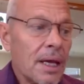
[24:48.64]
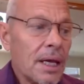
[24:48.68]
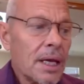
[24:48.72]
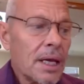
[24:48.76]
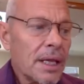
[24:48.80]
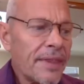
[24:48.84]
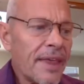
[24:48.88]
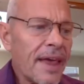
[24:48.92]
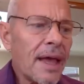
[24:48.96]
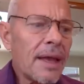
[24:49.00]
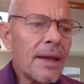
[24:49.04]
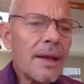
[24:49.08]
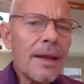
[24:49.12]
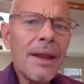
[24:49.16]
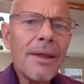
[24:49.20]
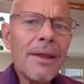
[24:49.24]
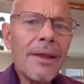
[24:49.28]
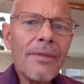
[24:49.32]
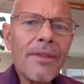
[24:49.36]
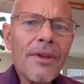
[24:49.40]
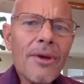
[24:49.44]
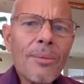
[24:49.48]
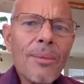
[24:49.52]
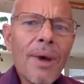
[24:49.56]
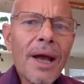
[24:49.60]
Then
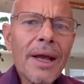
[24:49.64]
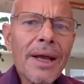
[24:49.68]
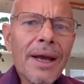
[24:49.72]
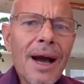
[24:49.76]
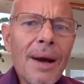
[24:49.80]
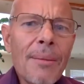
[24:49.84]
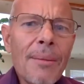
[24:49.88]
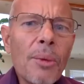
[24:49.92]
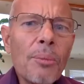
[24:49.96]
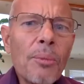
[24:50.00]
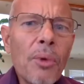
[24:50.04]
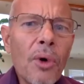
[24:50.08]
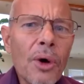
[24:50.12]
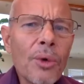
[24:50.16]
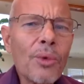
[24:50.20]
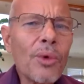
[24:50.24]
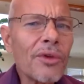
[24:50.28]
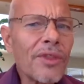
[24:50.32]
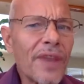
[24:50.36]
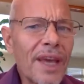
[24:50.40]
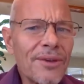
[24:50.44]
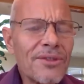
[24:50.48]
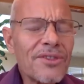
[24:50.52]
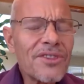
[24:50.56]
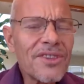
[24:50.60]
there might come a point where
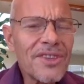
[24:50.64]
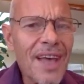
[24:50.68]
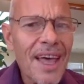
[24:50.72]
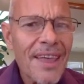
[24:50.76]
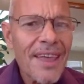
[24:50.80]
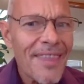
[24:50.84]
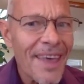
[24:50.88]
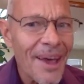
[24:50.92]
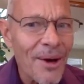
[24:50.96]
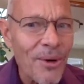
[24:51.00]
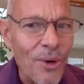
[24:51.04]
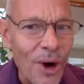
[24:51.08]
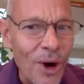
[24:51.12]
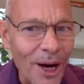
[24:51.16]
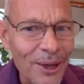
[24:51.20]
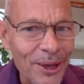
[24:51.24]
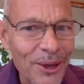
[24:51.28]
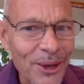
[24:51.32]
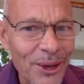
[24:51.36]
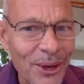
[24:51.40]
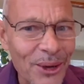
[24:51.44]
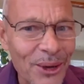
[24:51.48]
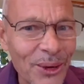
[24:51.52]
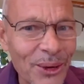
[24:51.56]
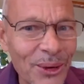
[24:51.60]
they've said they want
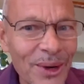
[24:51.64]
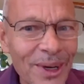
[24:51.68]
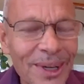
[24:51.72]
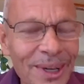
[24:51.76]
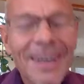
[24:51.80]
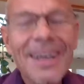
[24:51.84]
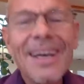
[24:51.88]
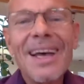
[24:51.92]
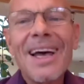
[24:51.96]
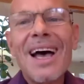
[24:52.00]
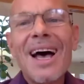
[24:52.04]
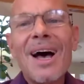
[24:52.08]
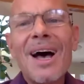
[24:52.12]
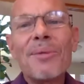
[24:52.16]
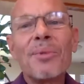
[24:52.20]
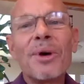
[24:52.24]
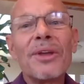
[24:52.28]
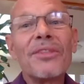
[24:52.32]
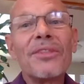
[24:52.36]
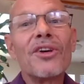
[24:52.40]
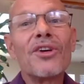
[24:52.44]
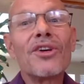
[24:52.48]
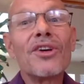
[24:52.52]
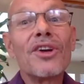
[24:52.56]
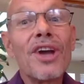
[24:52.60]
to, but
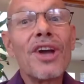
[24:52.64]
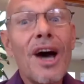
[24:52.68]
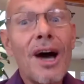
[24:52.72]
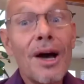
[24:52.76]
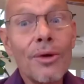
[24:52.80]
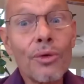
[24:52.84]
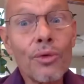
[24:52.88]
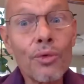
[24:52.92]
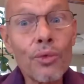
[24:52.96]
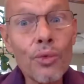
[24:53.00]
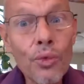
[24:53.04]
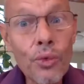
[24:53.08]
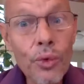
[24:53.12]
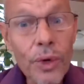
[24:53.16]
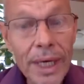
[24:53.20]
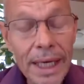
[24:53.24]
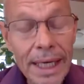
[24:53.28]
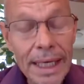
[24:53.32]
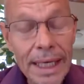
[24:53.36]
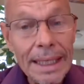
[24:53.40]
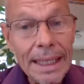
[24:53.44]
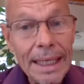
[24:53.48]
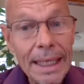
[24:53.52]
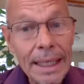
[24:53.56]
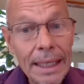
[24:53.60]
they're not
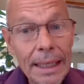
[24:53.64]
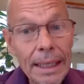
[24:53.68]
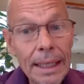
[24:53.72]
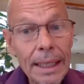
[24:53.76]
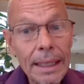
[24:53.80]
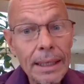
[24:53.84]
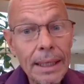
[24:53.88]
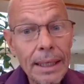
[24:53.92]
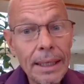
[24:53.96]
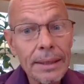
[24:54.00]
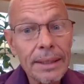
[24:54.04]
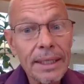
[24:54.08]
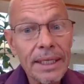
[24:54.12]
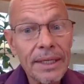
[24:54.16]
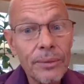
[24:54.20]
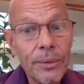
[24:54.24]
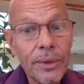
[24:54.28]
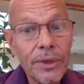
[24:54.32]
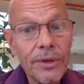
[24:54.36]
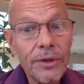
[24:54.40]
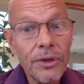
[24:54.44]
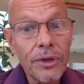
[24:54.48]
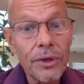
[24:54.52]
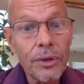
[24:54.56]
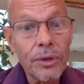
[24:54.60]
really connecting with
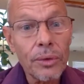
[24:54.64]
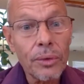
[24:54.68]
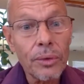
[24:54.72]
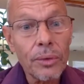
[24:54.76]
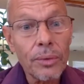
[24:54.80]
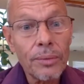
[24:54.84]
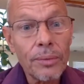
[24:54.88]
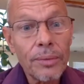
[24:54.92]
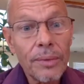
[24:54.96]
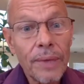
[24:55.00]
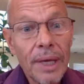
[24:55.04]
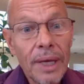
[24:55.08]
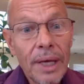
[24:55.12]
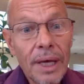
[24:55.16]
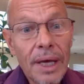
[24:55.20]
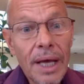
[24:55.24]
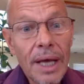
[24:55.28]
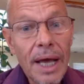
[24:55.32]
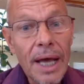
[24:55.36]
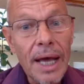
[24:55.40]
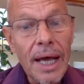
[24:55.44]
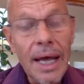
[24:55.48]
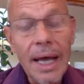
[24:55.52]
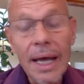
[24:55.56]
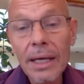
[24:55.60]
you.
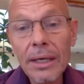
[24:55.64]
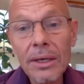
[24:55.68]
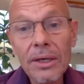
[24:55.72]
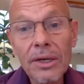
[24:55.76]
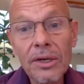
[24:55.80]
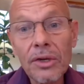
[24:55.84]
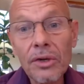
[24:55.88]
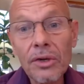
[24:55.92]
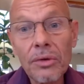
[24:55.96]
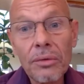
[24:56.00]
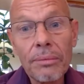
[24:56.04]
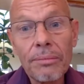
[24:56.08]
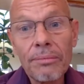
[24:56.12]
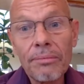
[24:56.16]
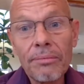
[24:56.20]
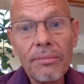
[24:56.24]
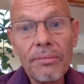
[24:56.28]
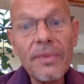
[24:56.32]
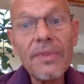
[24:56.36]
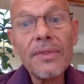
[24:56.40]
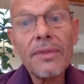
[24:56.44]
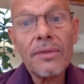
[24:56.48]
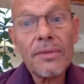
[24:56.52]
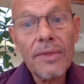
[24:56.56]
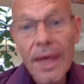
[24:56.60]
Mm-hmm. And
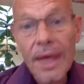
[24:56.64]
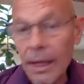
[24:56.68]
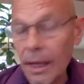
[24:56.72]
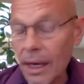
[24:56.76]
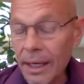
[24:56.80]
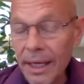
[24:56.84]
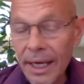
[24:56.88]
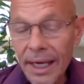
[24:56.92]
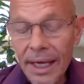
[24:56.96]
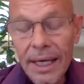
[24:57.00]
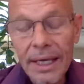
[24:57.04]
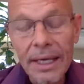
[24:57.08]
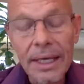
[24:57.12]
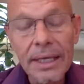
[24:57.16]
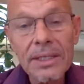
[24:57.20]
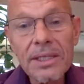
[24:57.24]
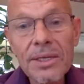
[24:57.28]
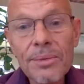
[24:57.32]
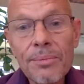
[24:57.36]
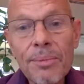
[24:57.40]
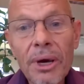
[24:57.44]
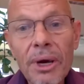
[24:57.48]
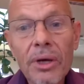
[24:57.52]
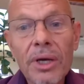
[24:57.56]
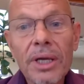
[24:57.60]
that, again, it's
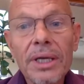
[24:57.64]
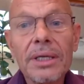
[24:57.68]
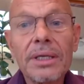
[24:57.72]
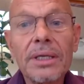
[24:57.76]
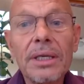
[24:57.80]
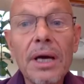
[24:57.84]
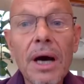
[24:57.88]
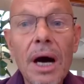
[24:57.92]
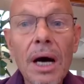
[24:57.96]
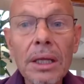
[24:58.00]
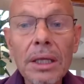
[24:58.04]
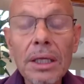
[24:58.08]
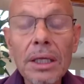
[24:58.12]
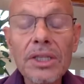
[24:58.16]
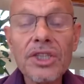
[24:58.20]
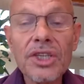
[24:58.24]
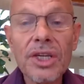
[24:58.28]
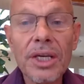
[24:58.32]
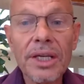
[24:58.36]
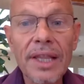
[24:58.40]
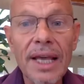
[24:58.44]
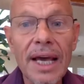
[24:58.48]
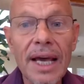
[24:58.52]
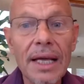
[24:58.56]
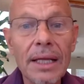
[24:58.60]
about
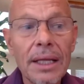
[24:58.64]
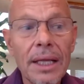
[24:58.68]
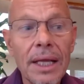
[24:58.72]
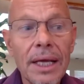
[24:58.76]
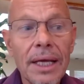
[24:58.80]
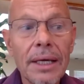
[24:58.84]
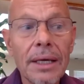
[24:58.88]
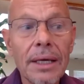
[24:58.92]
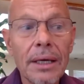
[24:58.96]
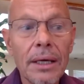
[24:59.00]
acknowledging that, like,